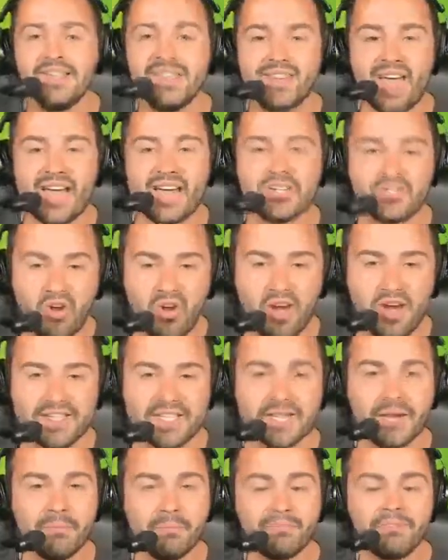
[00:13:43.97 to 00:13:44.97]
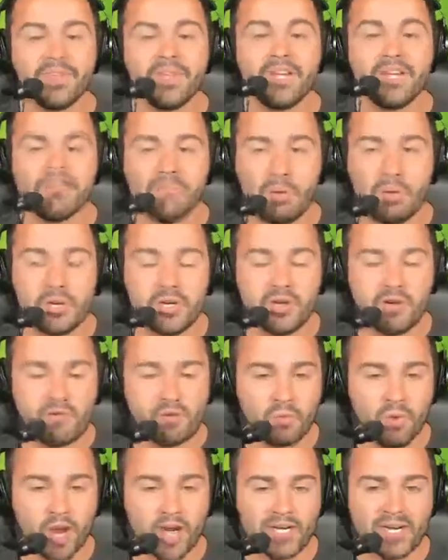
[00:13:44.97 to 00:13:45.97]
That is awesome! But we do have
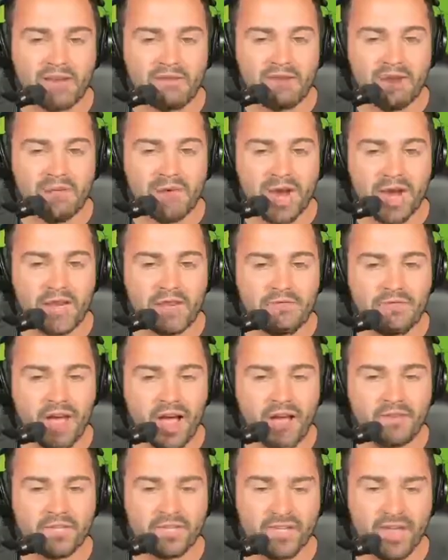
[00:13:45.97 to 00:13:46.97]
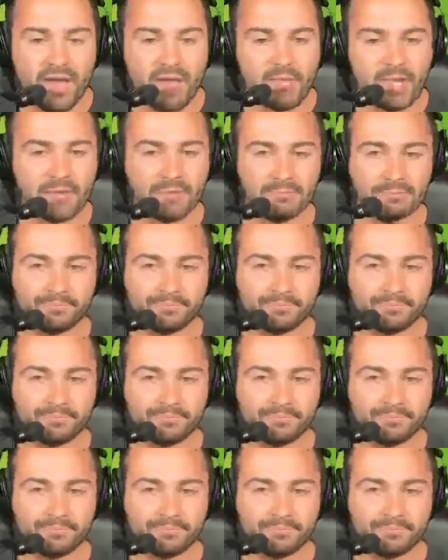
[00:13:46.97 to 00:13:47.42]
to watch out. Round 95 is coming.